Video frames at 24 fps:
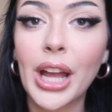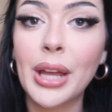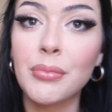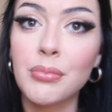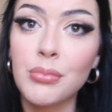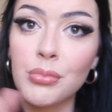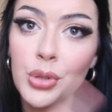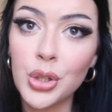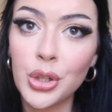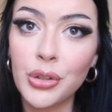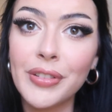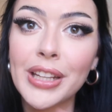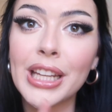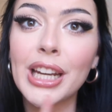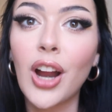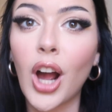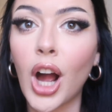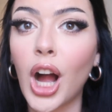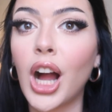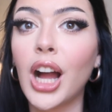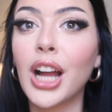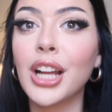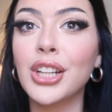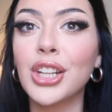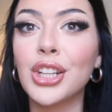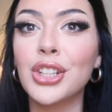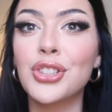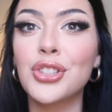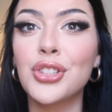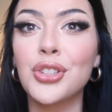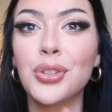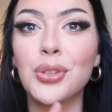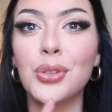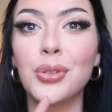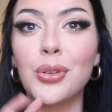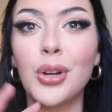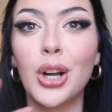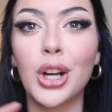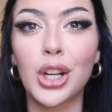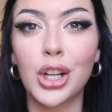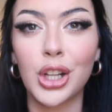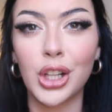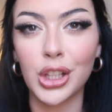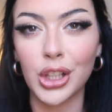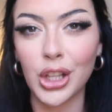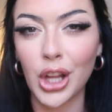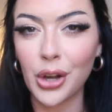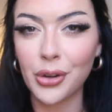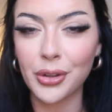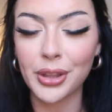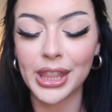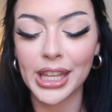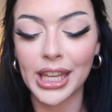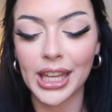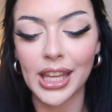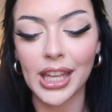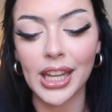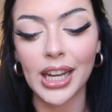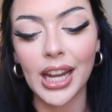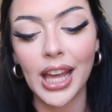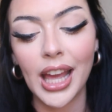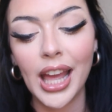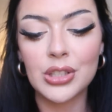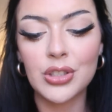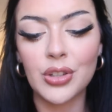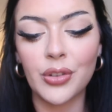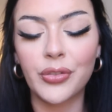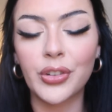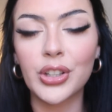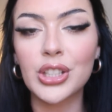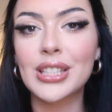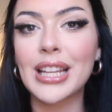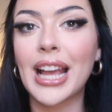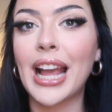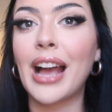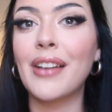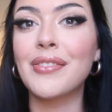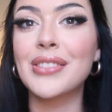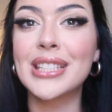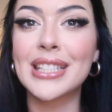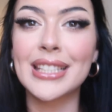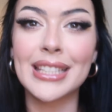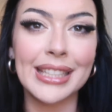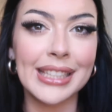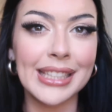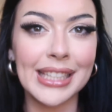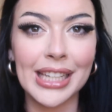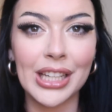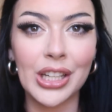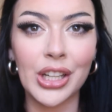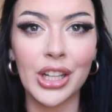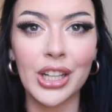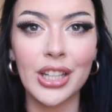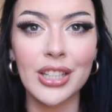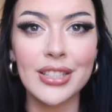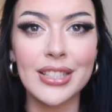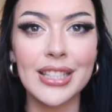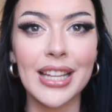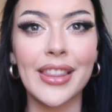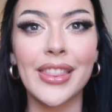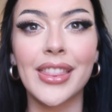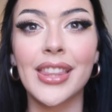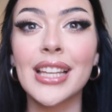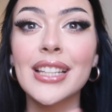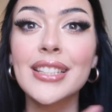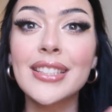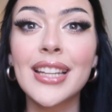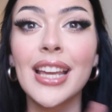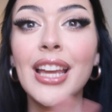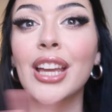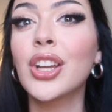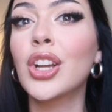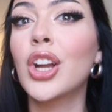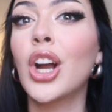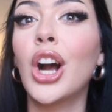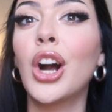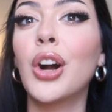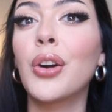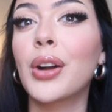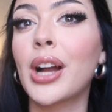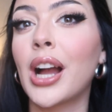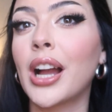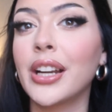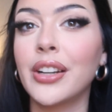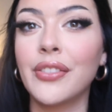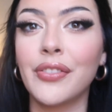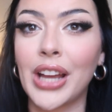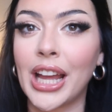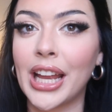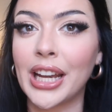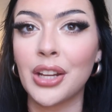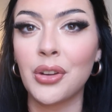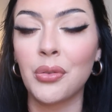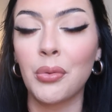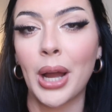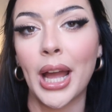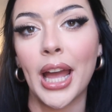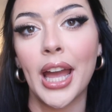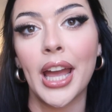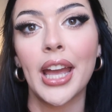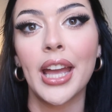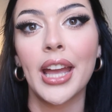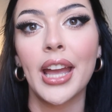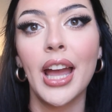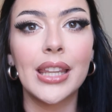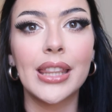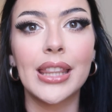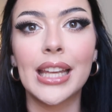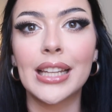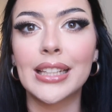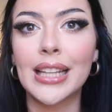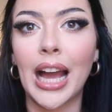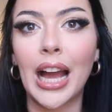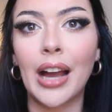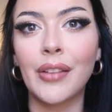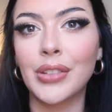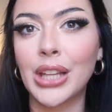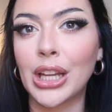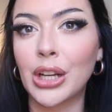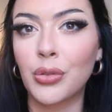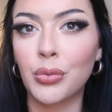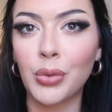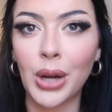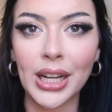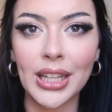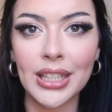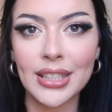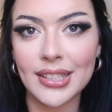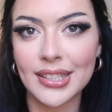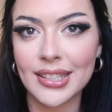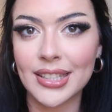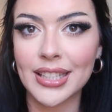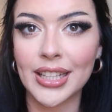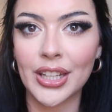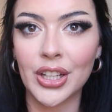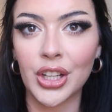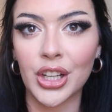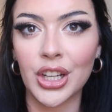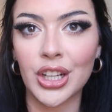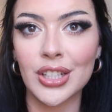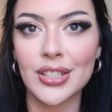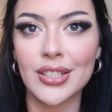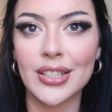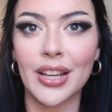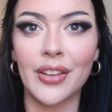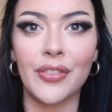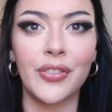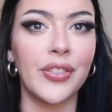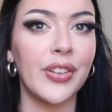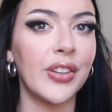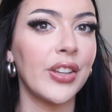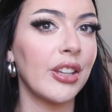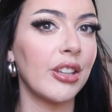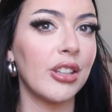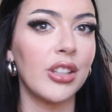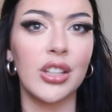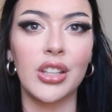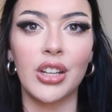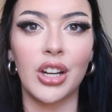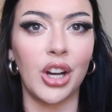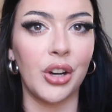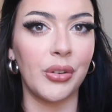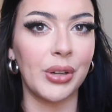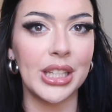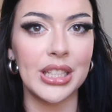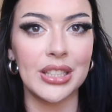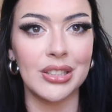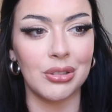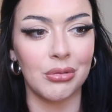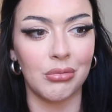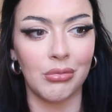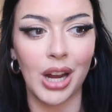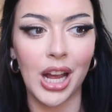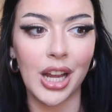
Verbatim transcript: Okay, moving on to clothing. So first I have sneakers. This can go kind of any way. They have like running sneakers if, you know, he's a